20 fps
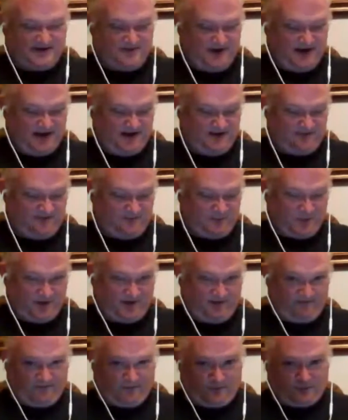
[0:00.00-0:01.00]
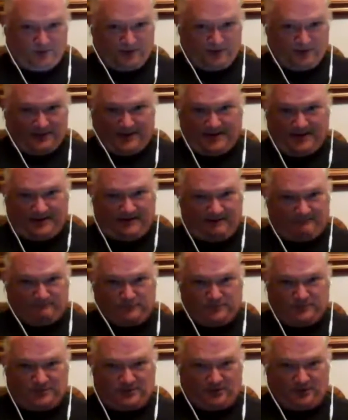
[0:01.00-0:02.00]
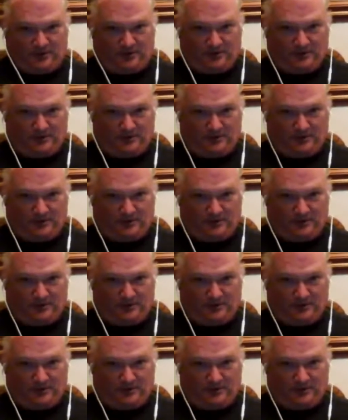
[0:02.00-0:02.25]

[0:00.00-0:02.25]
mean of 0.4? Ugh.